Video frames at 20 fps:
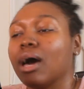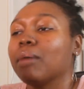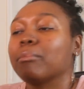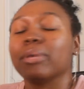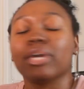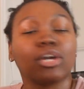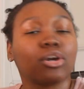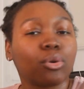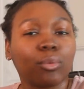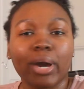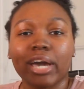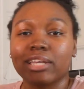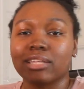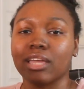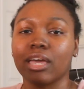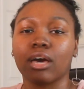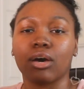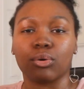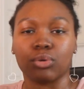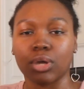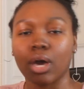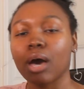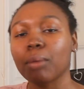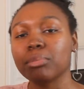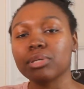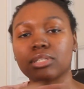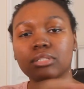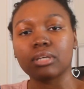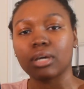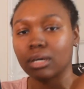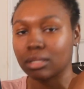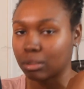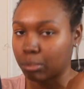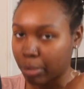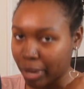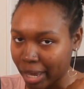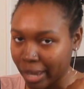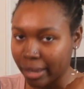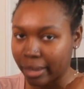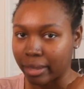I'm here right now. Y'all be stuck in the
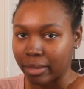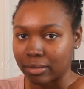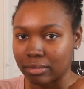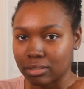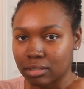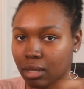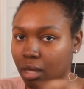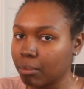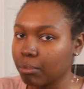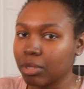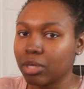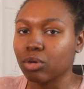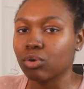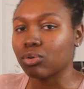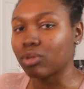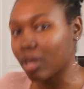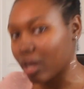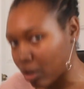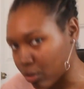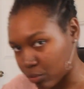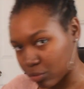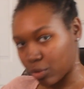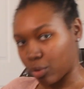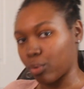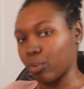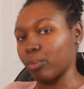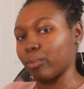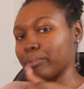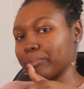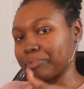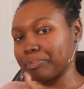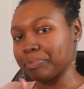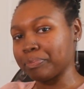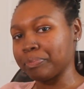past. I'm here now, though.